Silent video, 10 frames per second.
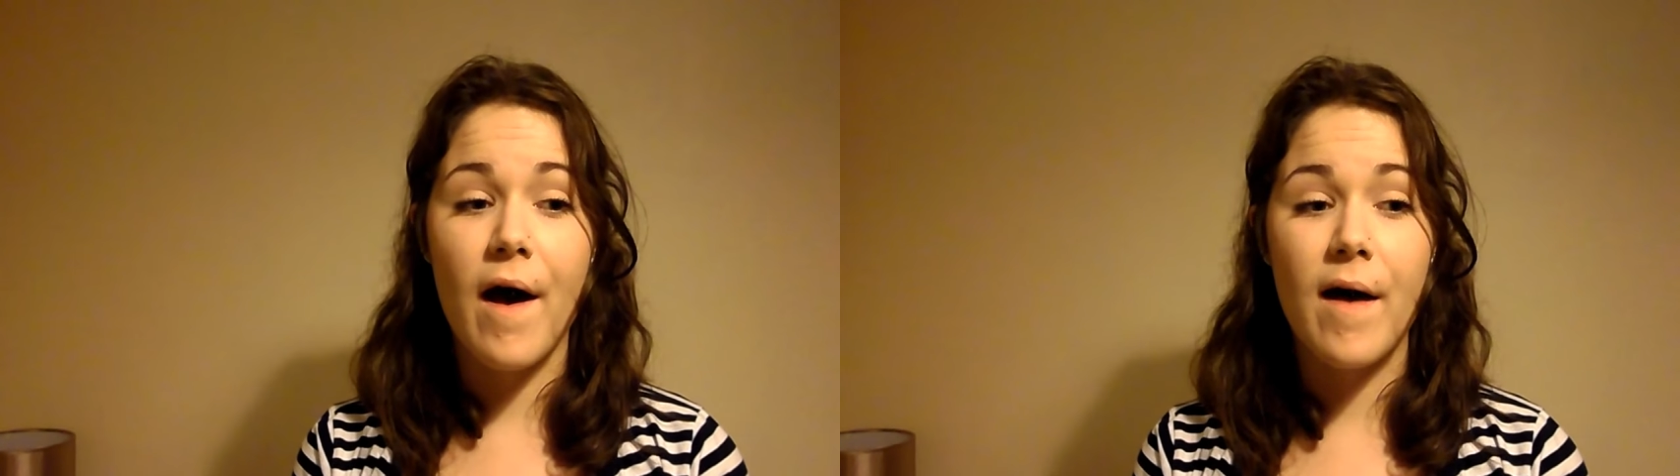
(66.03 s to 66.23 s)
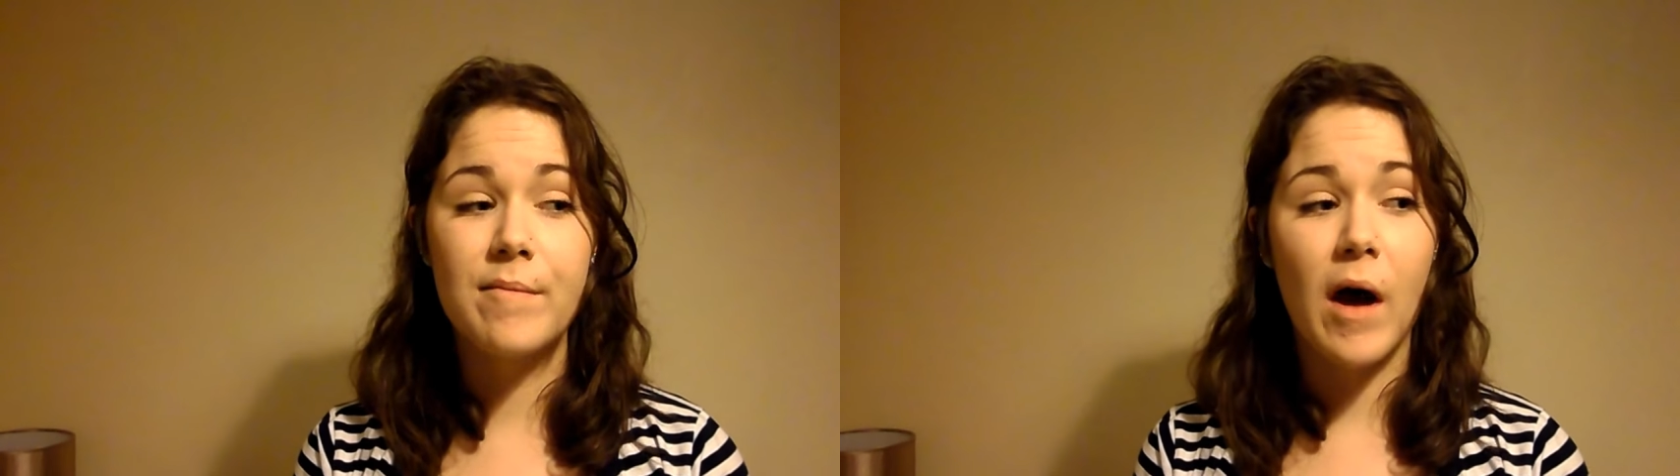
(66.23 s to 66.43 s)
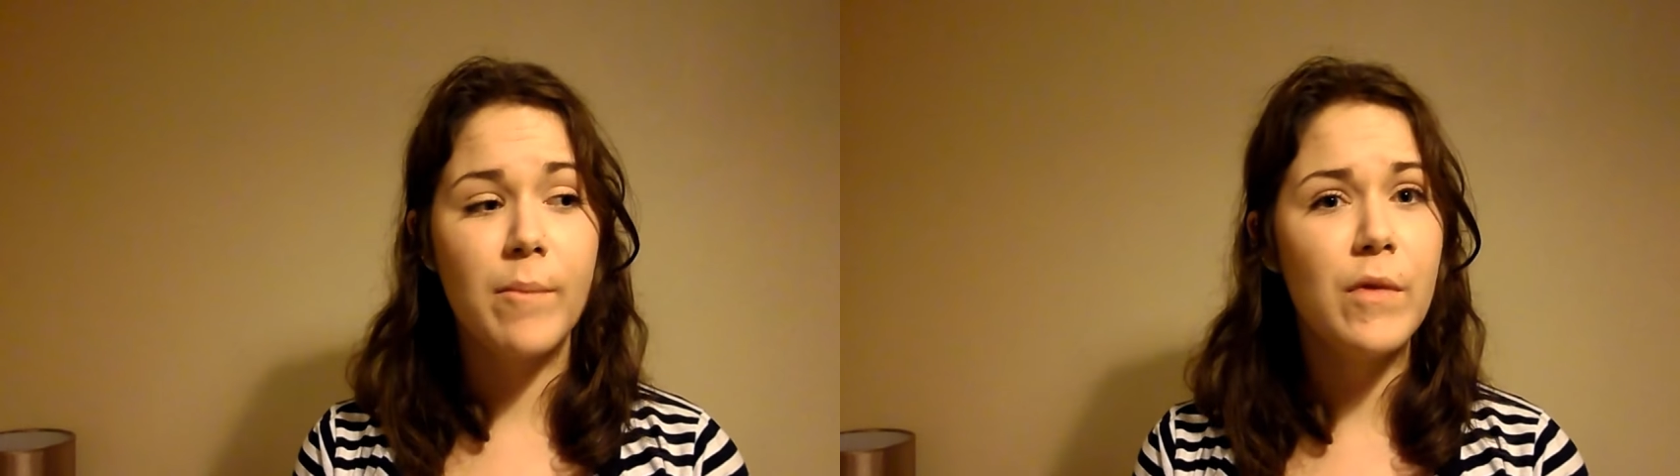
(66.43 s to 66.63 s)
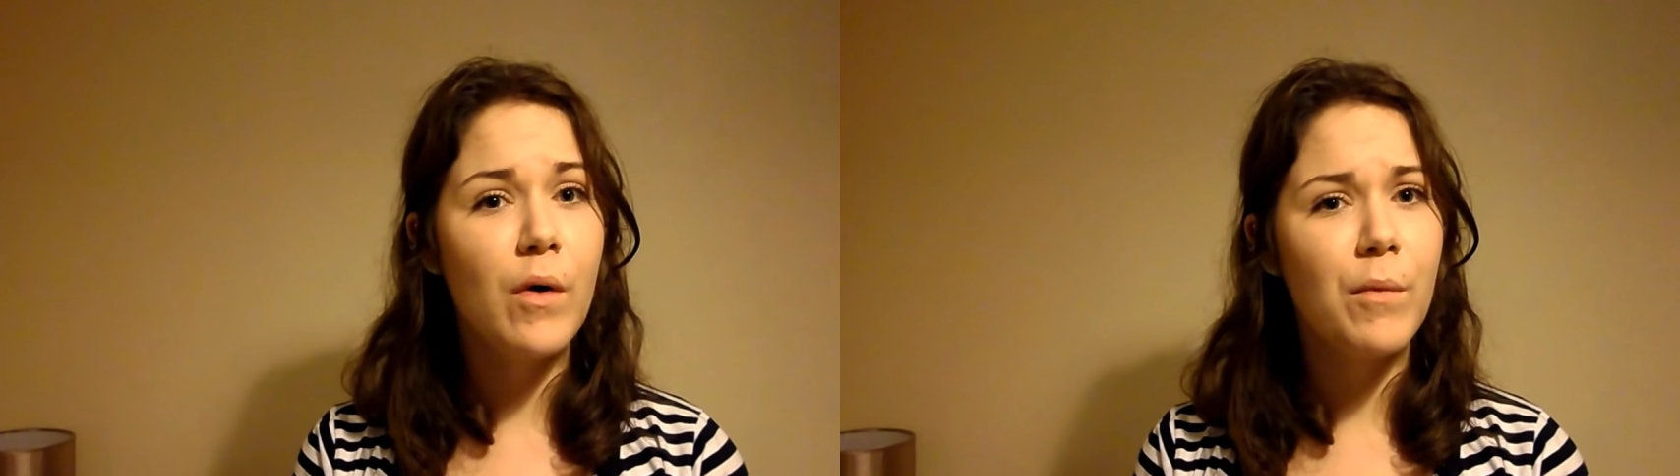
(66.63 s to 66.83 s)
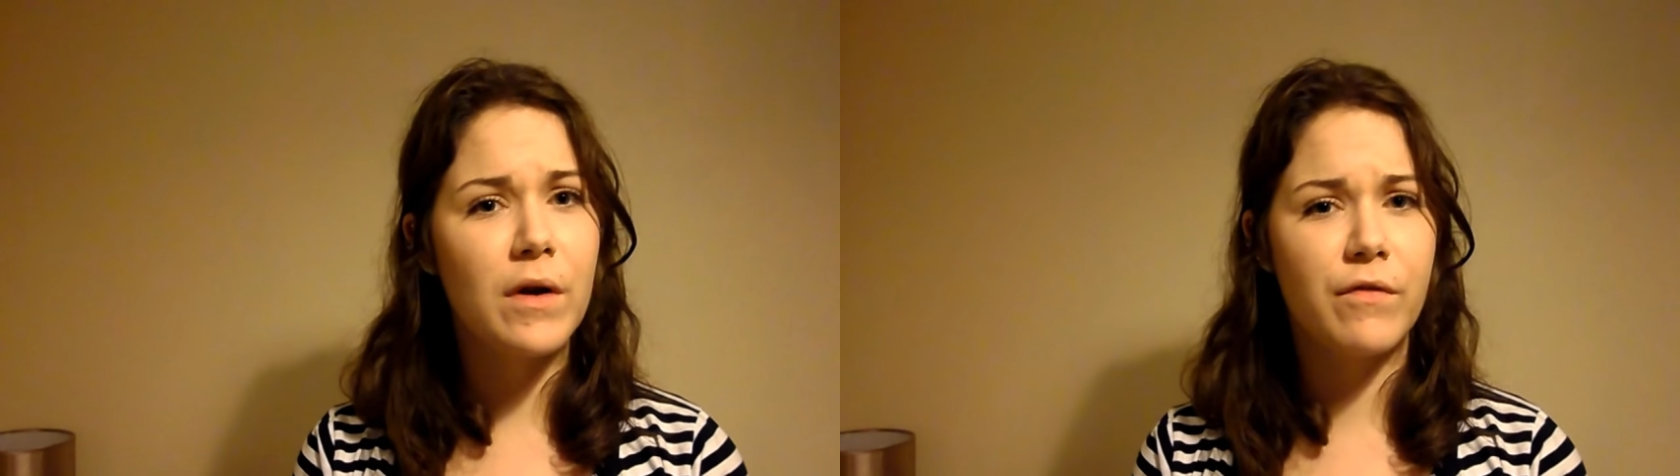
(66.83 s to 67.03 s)
I'm
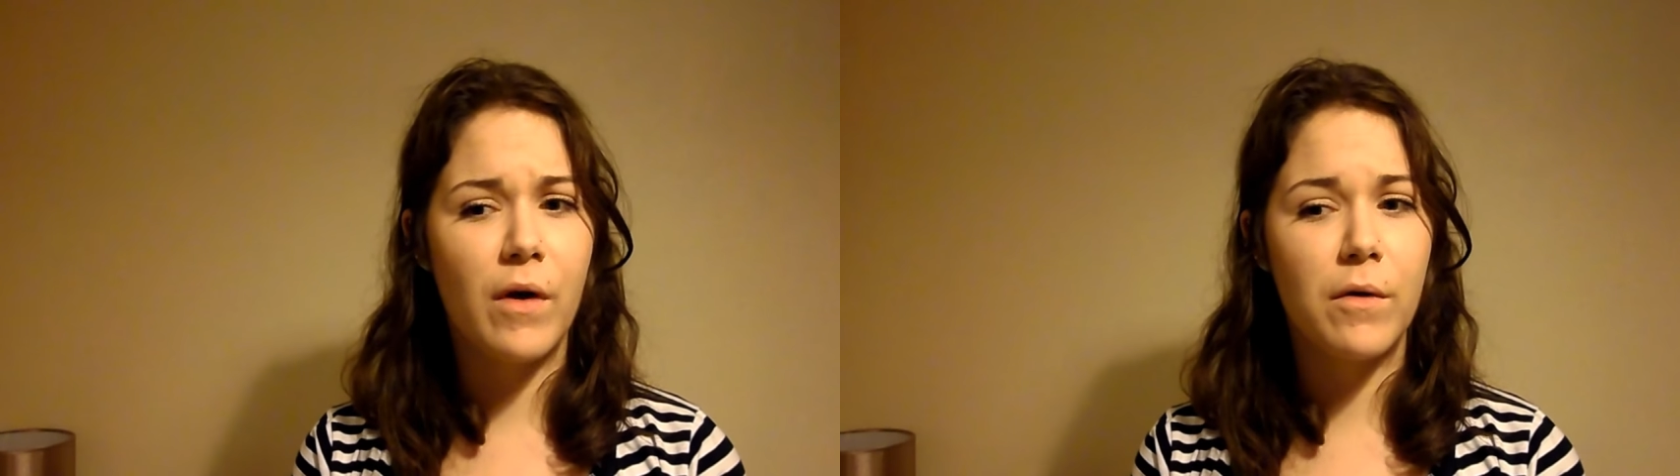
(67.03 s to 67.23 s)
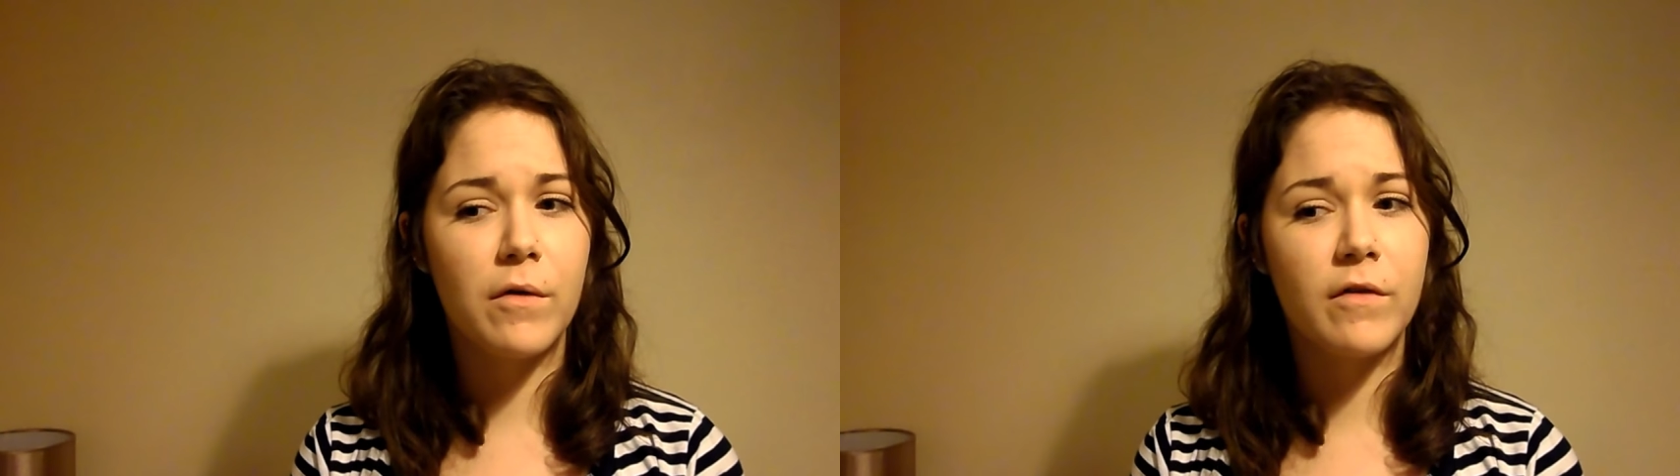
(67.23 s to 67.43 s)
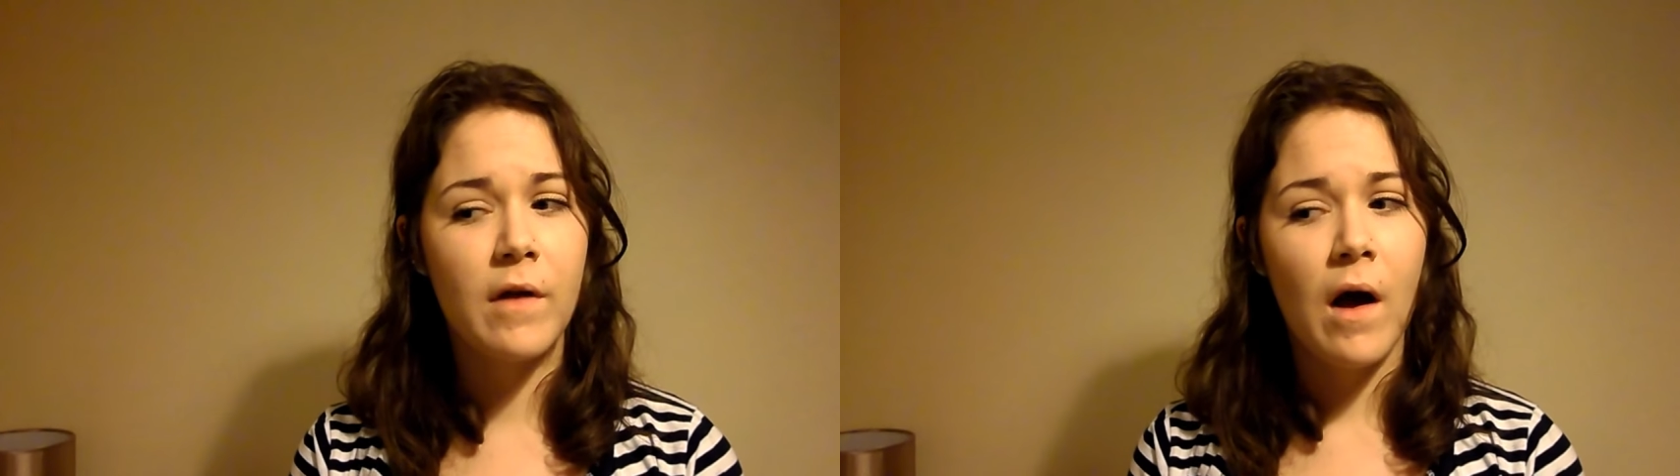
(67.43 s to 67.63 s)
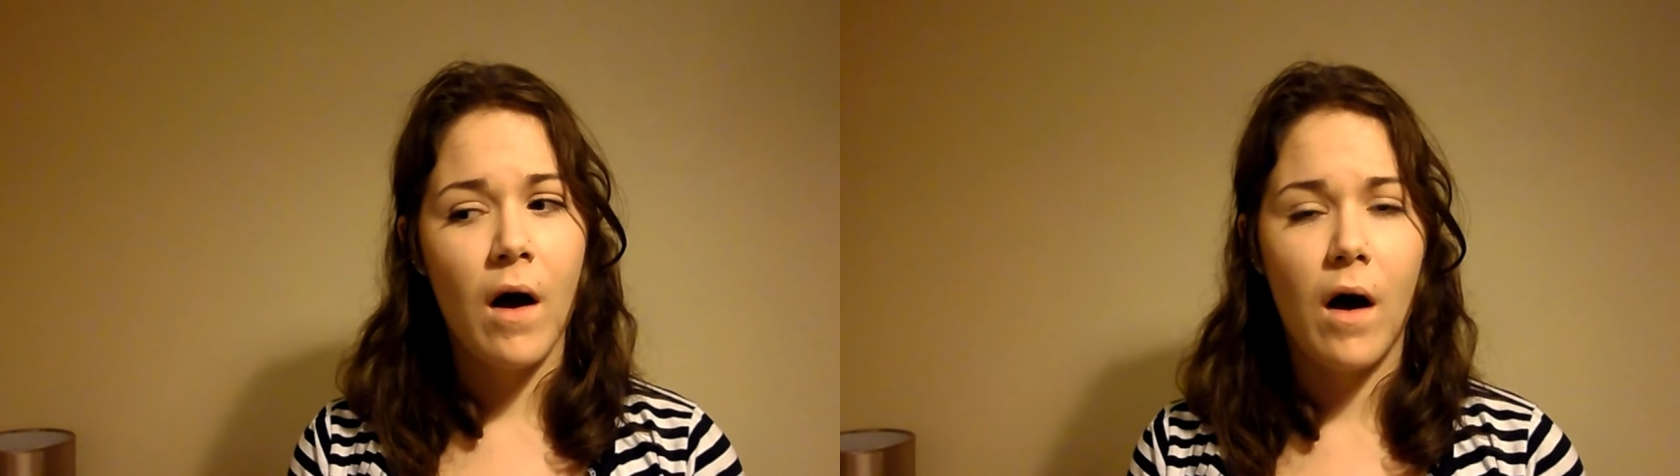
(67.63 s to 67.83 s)
not one of those